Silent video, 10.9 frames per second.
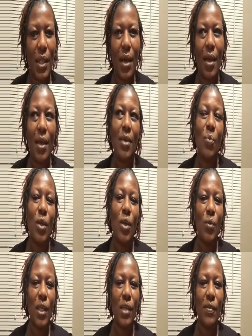Like when
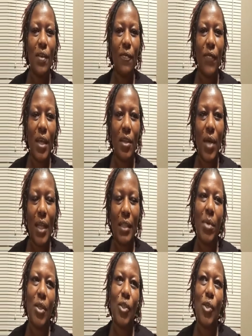you leave the event, you have to
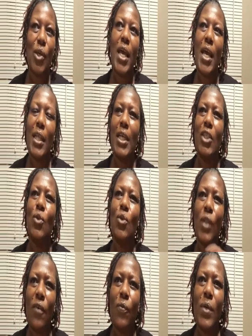make sure that you
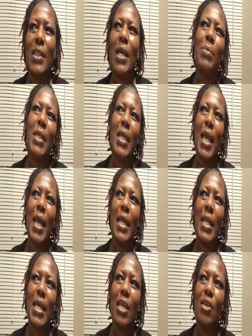left with something and
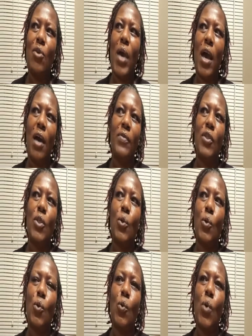then you have
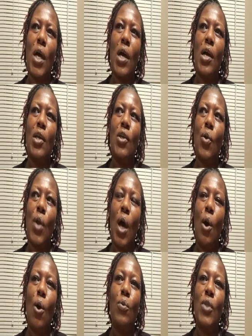to, you
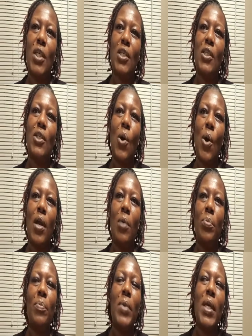know, just start
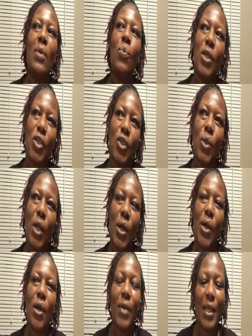implementing what you
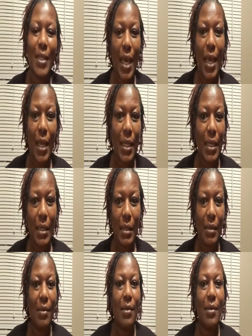learn on a daily.
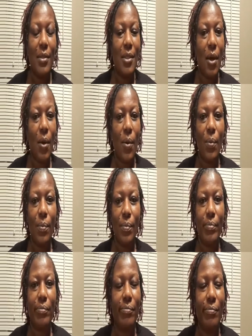So mm-hmm.
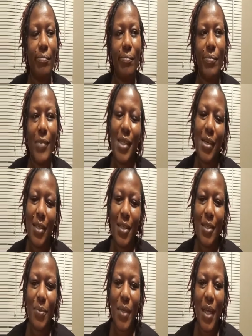yes, yeah,
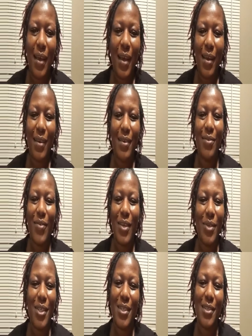that's what I love. It
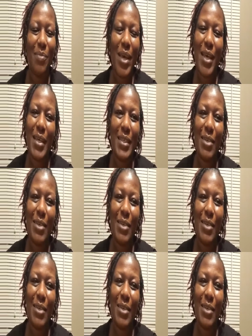was just amazing.